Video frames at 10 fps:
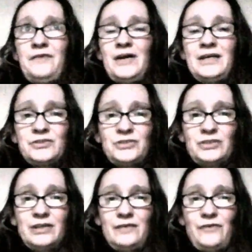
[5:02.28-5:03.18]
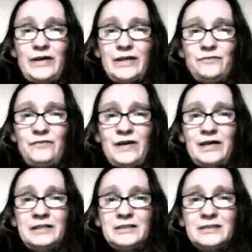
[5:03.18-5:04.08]
I can do it, if I can
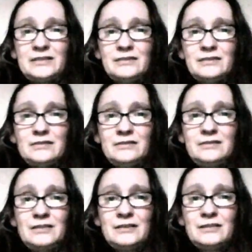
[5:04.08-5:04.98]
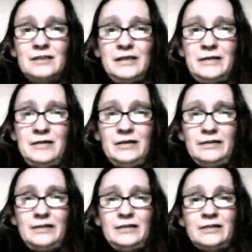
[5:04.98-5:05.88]
find the
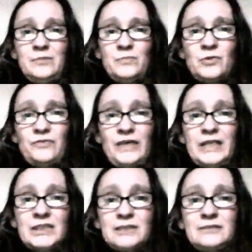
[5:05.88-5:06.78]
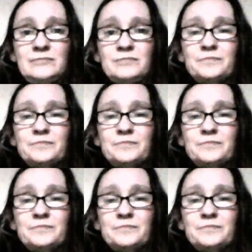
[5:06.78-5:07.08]
motivation